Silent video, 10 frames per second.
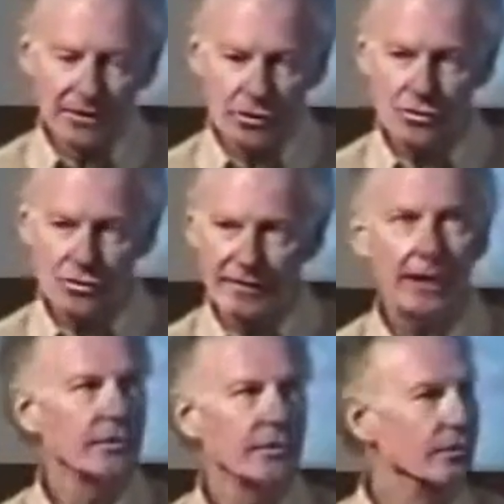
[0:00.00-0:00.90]
social
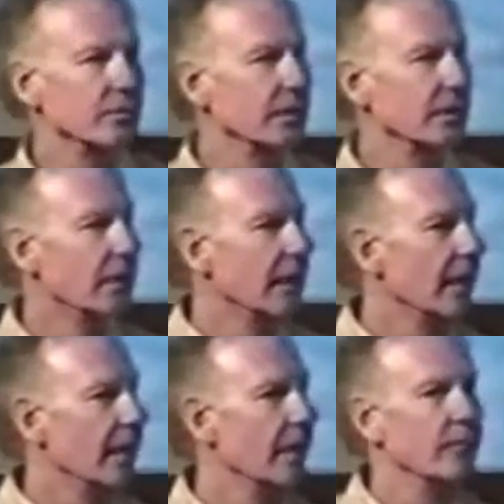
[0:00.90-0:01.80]
values
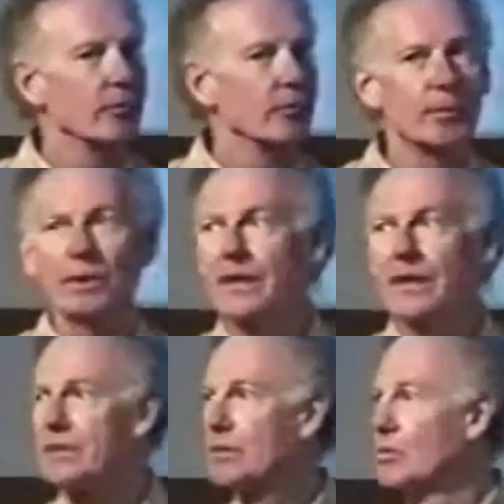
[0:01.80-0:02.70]
have
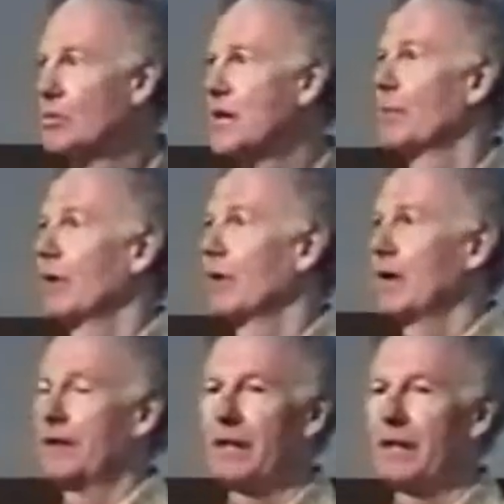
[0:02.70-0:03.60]
replaced those
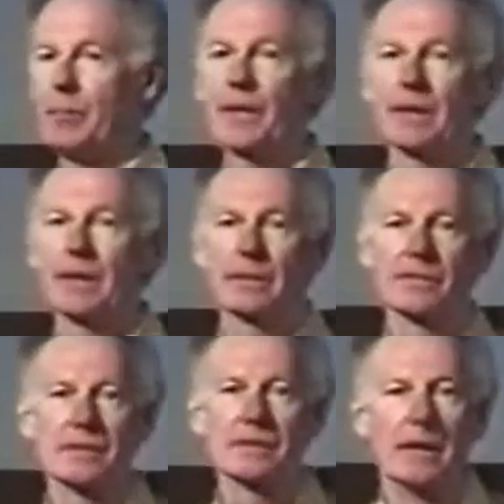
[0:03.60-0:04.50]
demographic
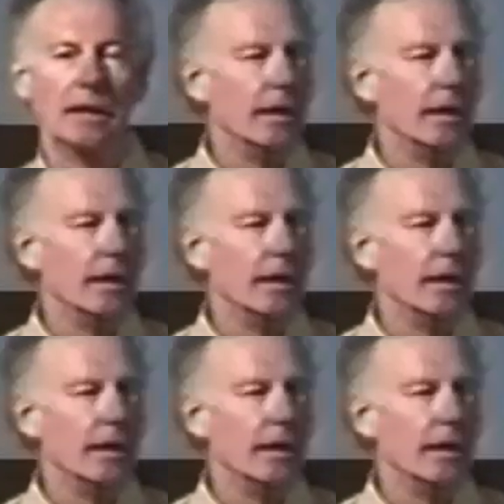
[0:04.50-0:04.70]
imperatives.